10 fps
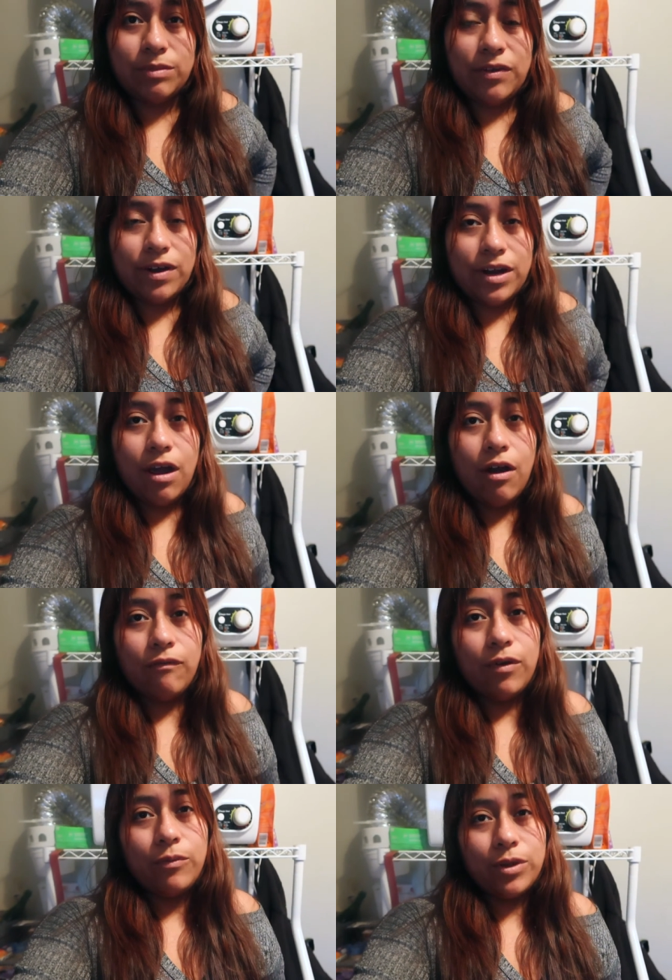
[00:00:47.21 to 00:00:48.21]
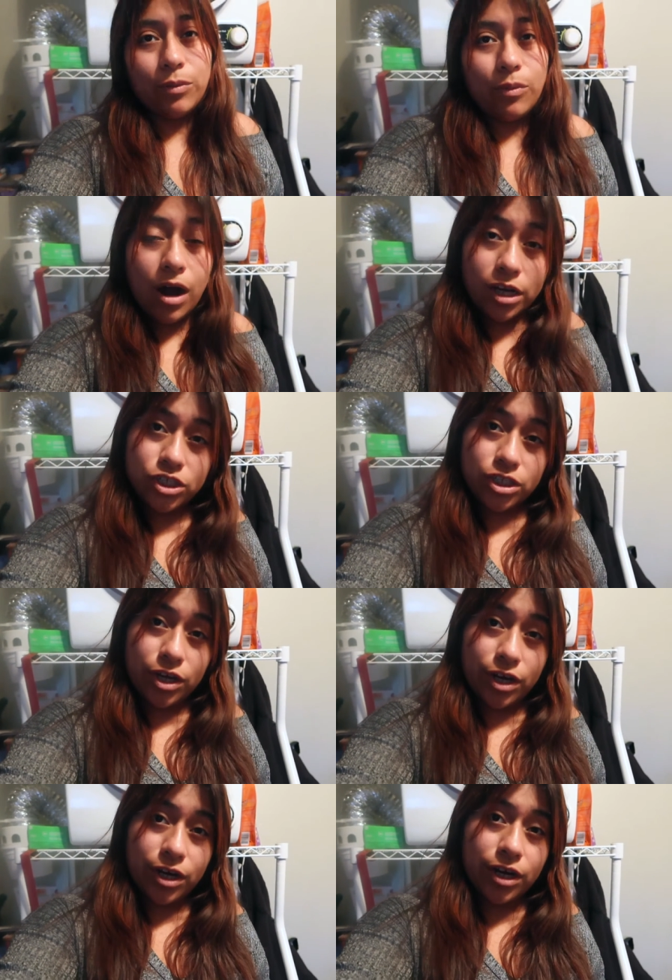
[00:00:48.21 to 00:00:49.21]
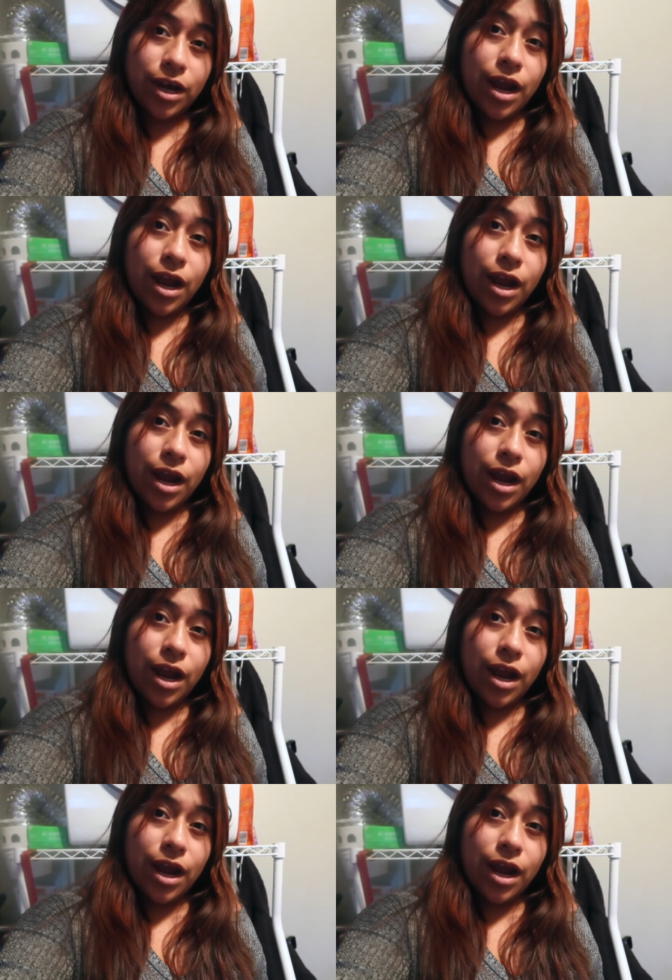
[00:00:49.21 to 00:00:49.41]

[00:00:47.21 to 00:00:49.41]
be very helpful with the washer,